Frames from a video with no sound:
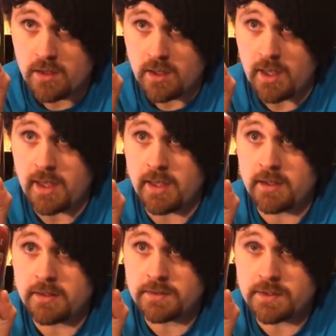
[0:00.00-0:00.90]

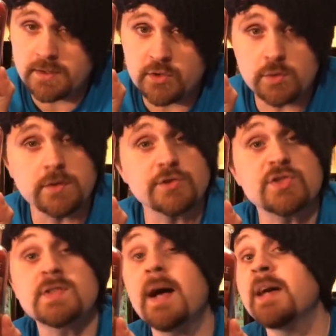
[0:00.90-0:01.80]
and I do a little
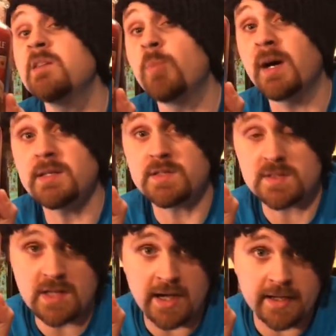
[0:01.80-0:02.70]

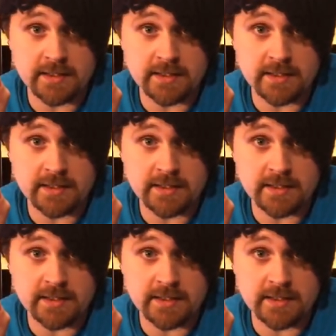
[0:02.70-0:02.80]
side-by-side -side